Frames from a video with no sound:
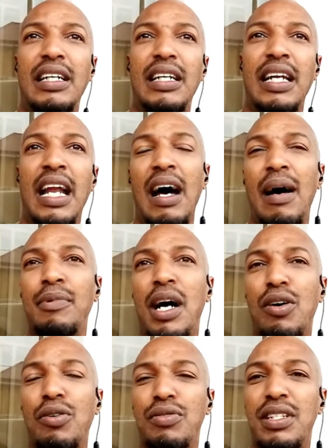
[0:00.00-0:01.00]
and I, am
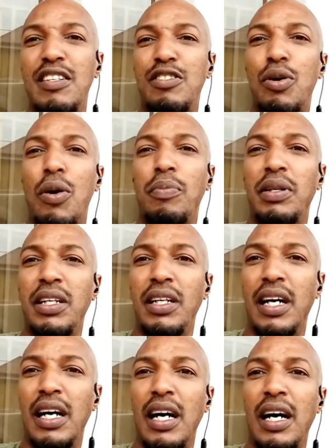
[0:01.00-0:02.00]
not going to say it's going to be
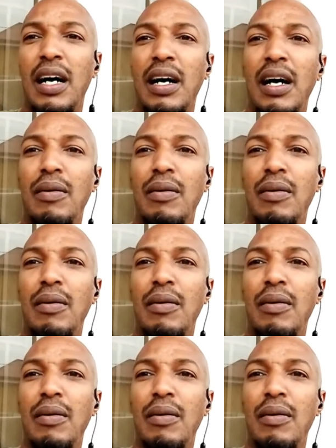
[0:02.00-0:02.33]
uh,